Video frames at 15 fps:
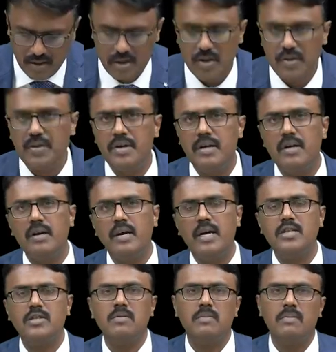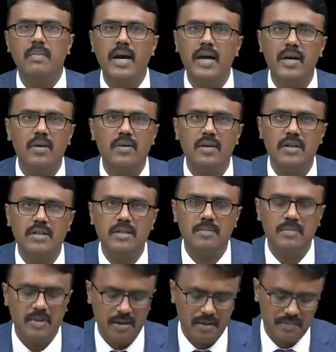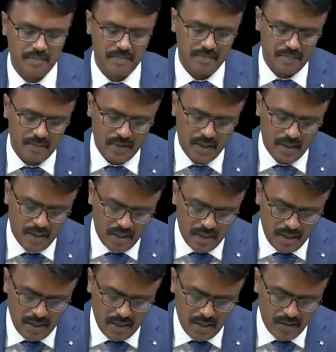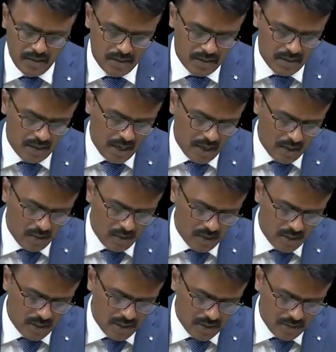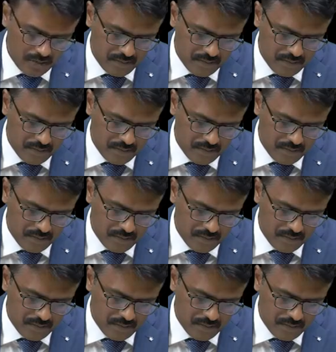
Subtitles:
Now the drug has to bind on the receptor. Now this is an agonist.